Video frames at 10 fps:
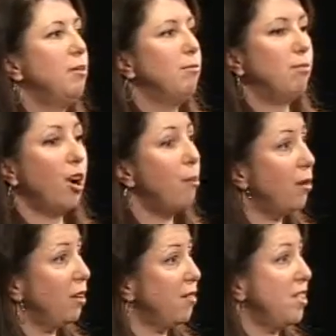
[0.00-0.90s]

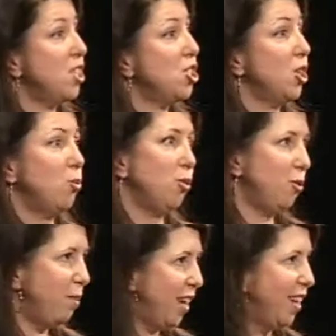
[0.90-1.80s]
primary physician,
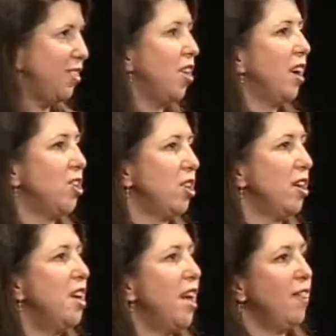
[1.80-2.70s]
orthopedic doctor,
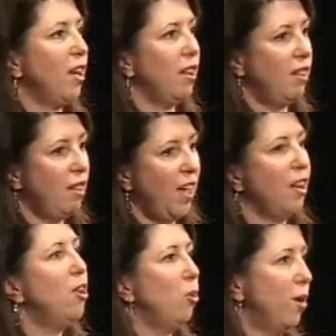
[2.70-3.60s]
that they
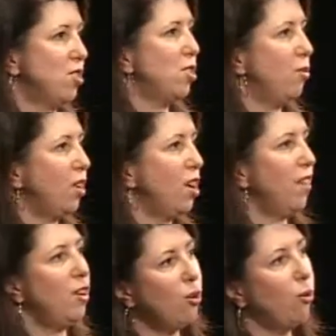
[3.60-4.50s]
know what's going on,
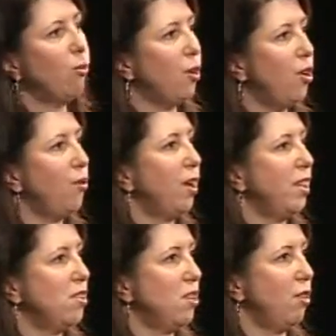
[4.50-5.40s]
they know what we're
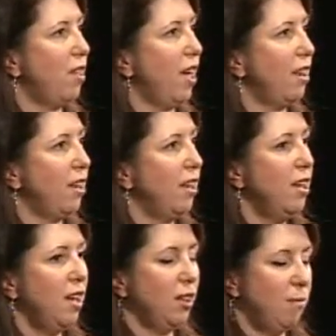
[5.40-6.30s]
doing, so that
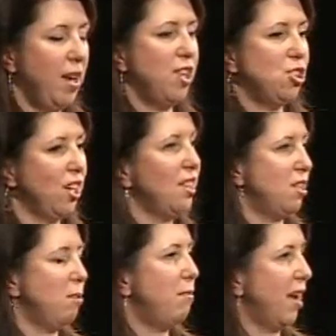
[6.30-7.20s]
the patient gets
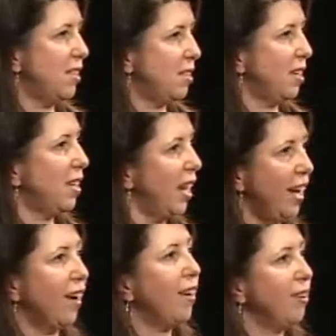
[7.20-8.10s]
the best care.